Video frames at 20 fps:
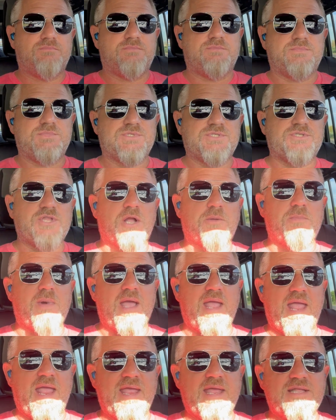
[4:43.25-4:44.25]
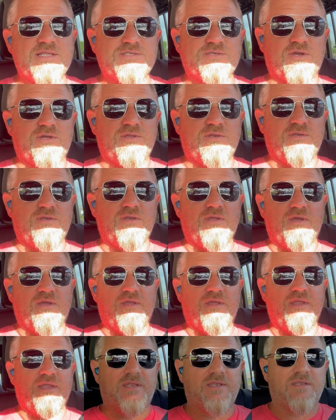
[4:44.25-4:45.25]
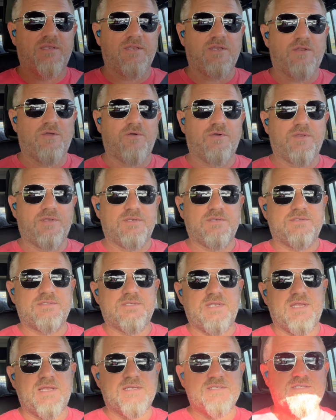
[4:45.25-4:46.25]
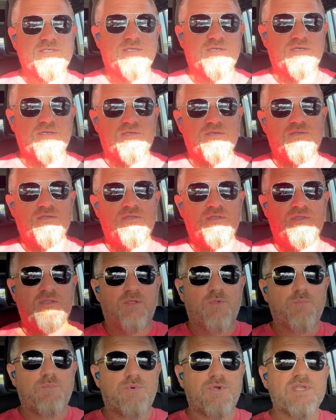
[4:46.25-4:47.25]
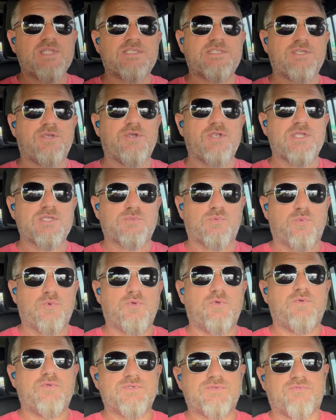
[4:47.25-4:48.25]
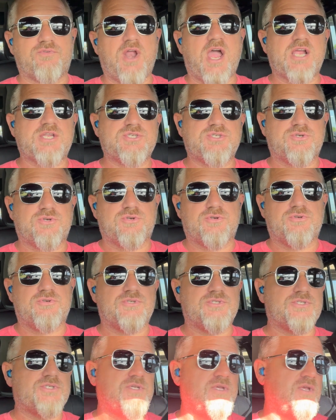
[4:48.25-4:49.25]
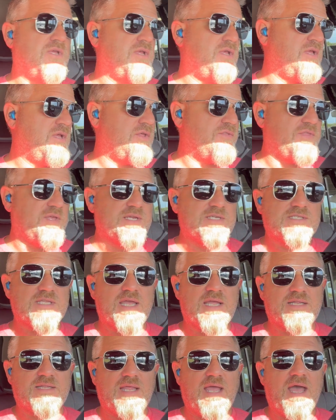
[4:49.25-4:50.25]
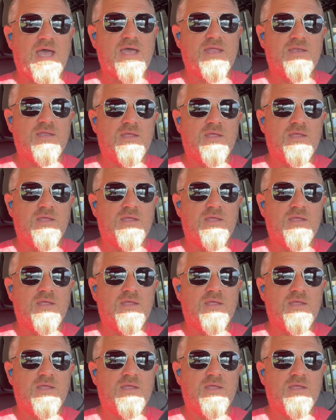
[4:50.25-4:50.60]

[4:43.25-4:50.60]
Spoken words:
stuck my hands on, into pretty serious wounds, fractures, things like that,